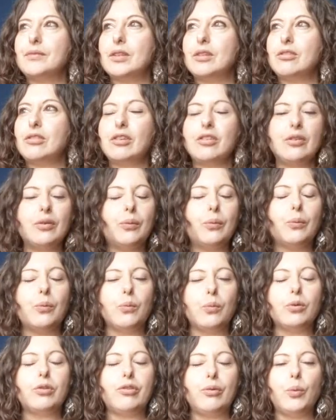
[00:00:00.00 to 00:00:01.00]
She doesn't.
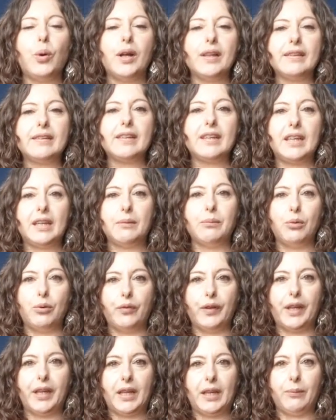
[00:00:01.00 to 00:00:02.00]
She wants to keep
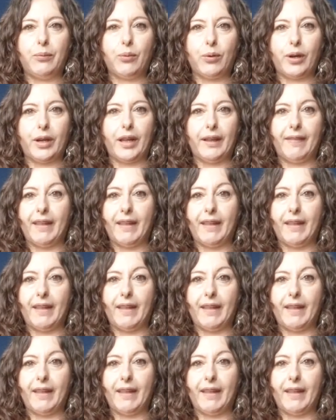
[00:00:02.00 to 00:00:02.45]
moving, keep working.